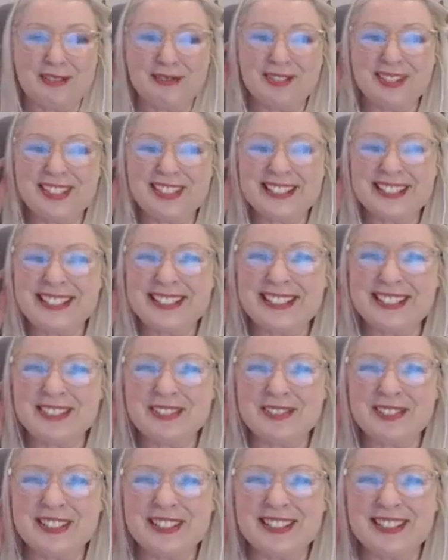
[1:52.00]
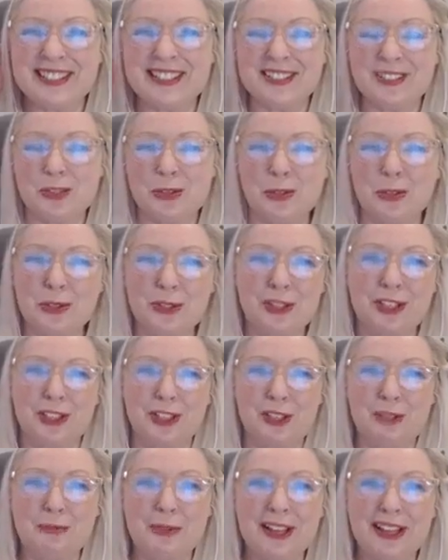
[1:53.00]
Just because with these cool
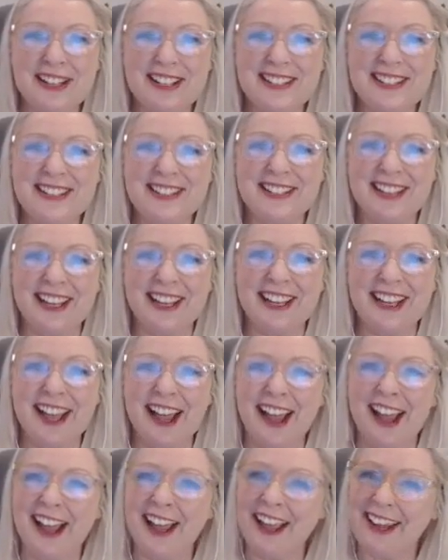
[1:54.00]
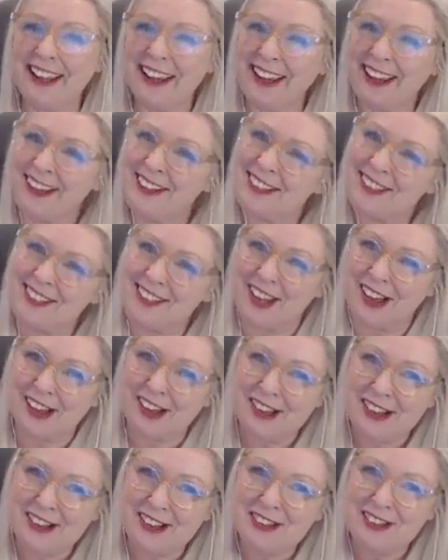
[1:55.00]
earbuds, like I can't
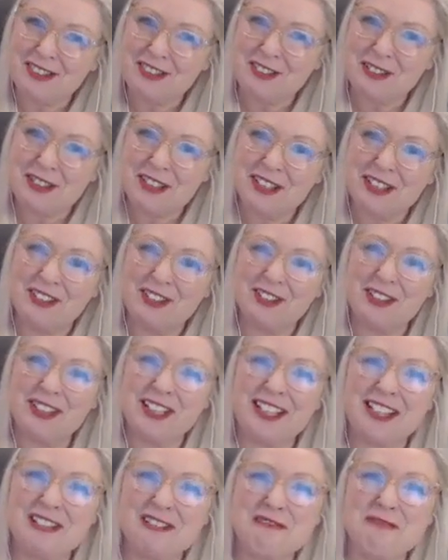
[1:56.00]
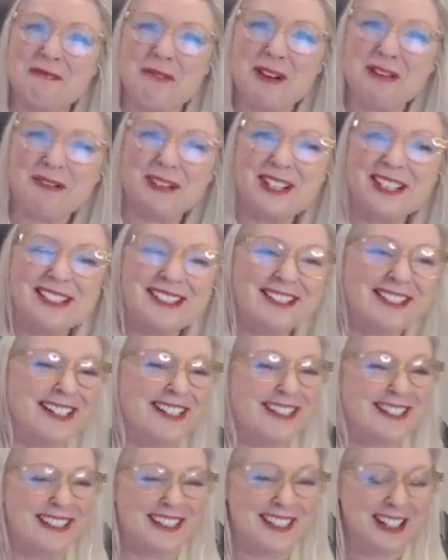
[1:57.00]
tell if my voice is
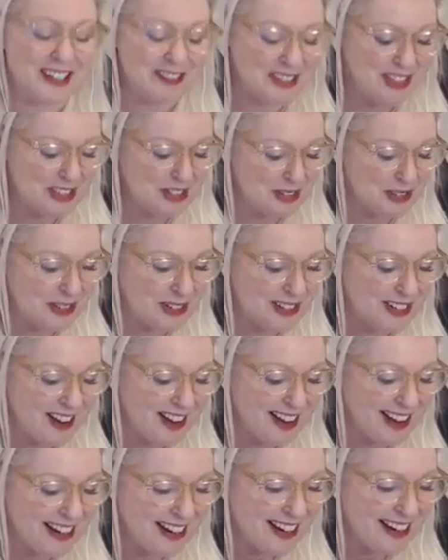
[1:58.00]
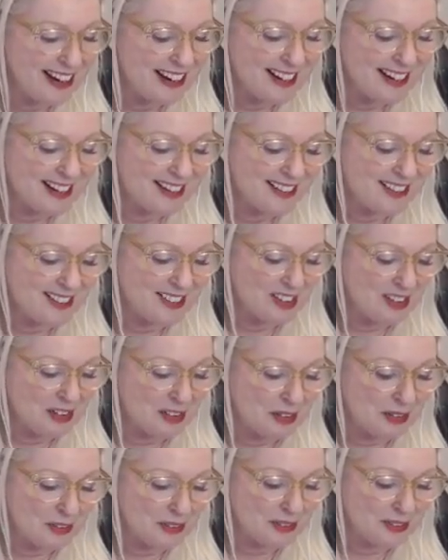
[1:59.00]
actually coming through or not.
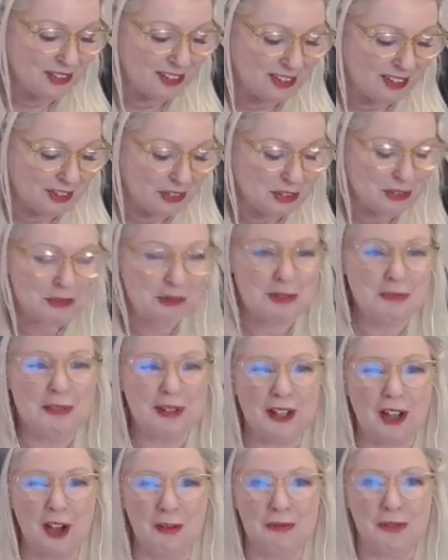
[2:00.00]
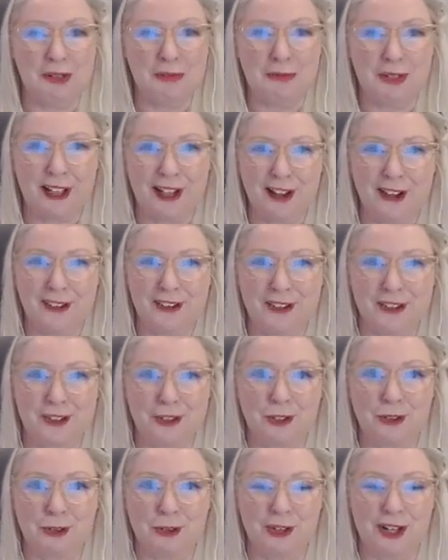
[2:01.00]
So you would be helping me out a
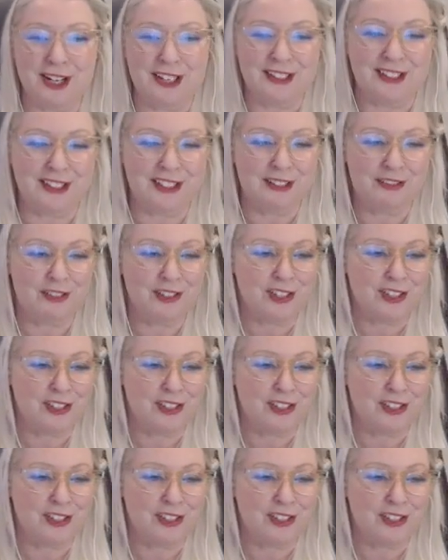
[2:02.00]
great deal if you